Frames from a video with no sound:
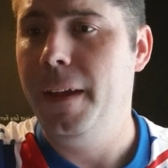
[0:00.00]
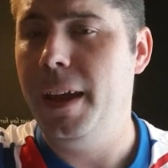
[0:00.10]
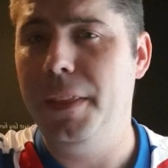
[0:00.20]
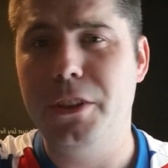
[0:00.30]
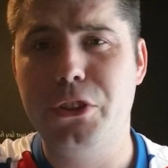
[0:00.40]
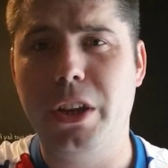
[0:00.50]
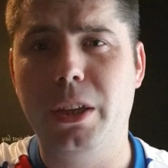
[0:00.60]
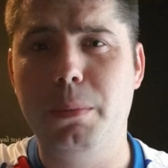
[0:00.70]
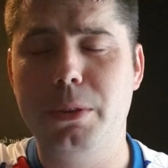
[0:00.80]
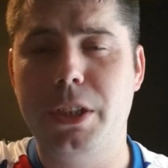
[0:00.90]
The
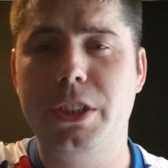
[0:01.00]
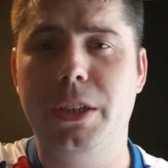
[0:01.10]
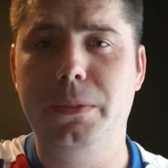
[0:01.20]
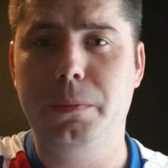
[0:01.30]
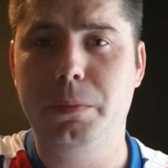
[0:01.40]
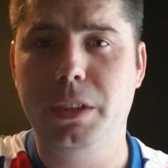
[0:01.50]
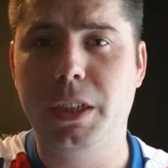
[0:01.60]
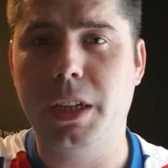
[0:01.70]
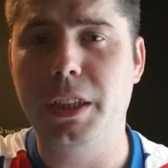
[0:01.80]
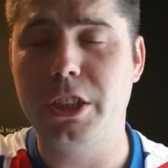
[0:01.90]
striking position
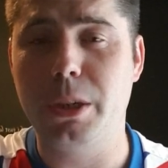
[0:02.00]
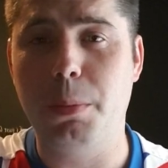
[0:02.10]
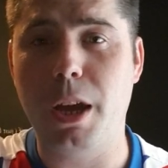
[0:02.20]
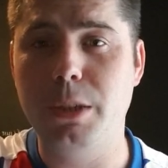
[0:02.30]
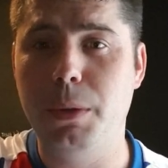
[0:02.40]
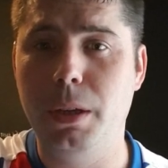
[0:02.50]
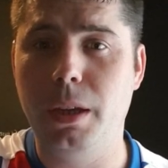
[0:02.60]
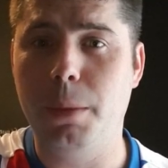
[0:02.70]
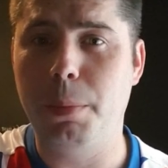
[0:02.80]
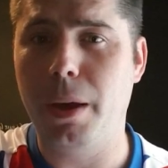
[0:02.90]
kind of surprised me
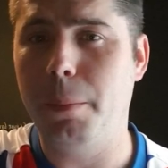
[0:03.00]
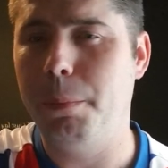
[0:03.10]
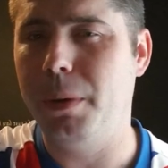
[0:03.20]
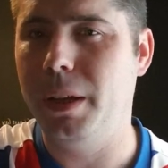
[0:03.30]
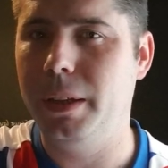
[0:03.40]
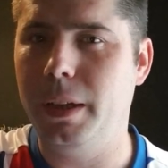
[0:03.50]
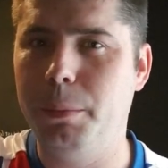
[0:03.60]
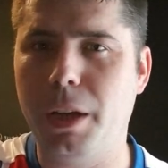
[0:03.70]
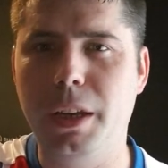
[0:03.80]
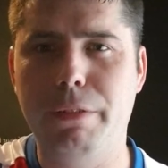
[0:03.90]
a bit, but
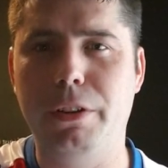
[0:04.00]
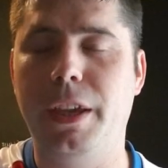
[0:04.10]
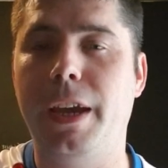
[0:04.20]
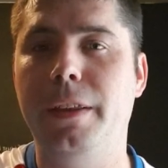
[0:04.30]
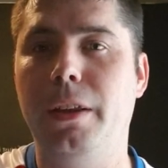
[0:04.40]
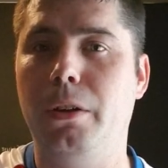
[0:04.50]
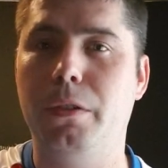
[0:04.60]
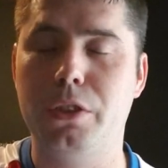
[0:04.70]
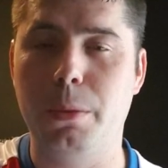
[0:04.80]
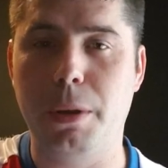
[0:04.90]
I'm kind of forgetting that
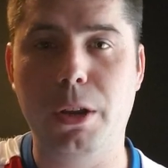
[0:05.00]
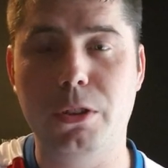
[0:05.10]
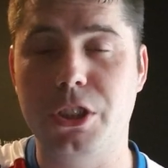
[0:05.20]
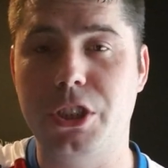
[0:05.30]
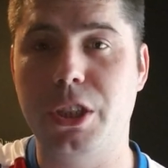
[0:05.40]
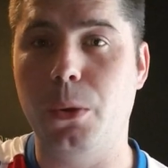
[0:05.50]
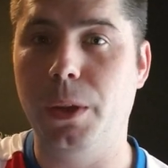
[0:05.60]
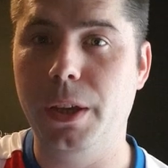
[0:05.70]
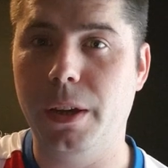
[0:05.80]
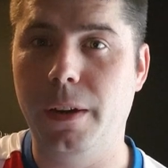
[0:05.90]
obviously Morelos is still
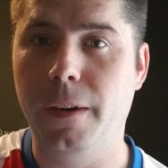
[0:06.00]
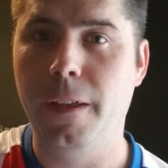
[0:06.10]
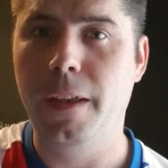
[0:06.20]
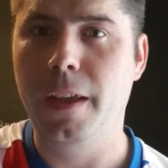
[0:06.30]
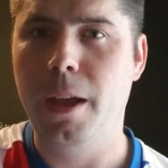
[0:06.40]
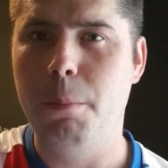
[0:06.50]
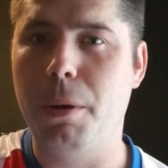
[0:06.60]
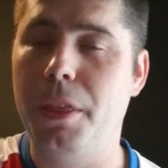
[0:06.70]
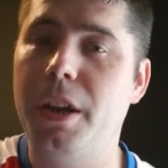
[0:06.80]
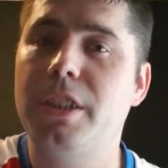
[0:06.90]
here,
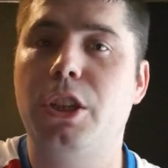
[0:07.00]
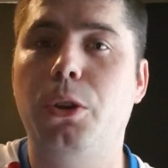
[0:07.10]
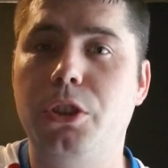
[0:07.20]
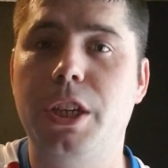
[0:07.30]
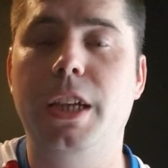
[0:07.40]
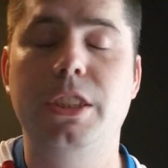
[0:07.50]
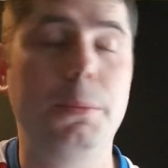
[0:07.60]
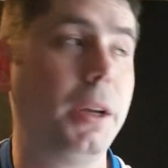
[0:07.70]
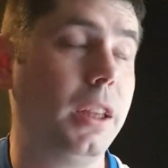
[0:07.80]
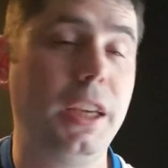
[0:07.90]
but there is a good chance he
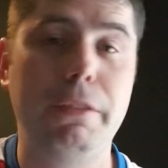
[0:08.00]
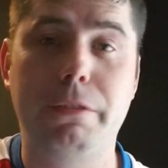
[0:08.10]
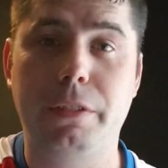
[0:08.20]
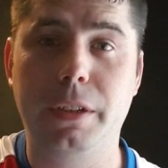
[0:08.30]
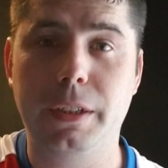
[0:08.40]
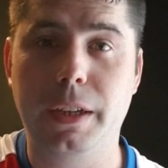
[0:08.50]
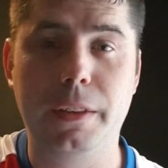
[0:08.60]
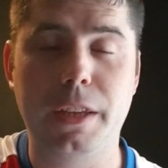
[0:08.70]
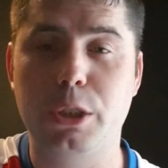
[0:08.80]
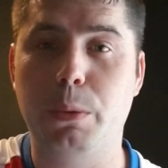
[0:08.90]
might leave
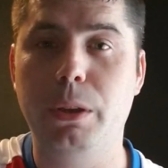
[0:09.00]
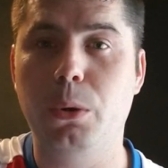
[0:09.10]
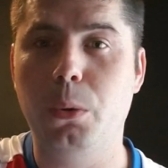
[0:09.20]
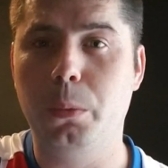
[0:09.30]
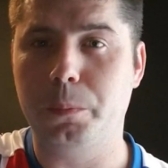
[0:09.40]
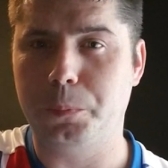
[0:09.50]
in this window,